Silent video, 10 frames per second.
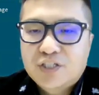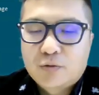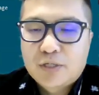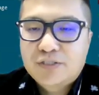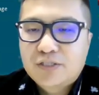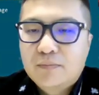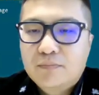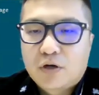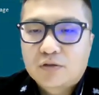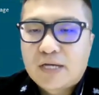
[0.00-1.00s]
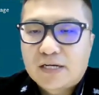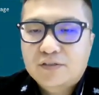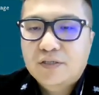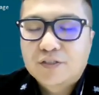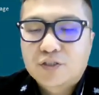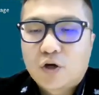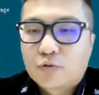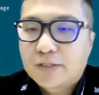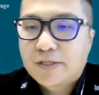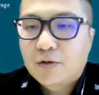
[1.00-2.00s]
generation product is
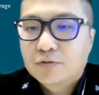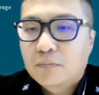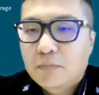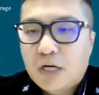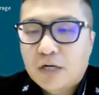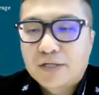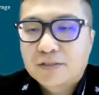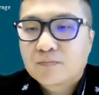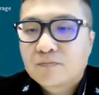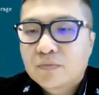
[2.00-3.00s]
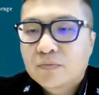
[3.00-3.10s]
already on the market,